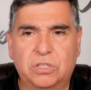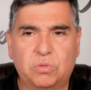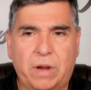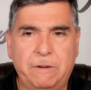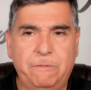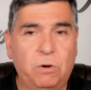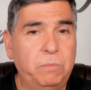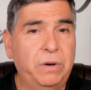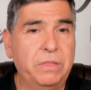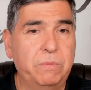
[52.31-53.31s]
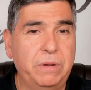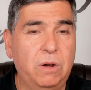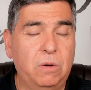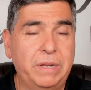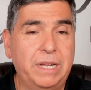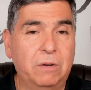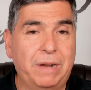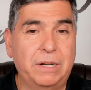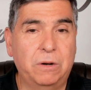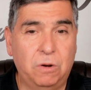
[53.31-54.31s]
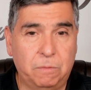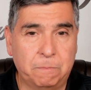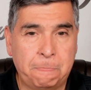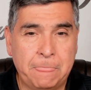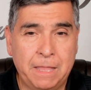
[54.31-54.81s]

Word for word: Strider 4.30 ERA at home.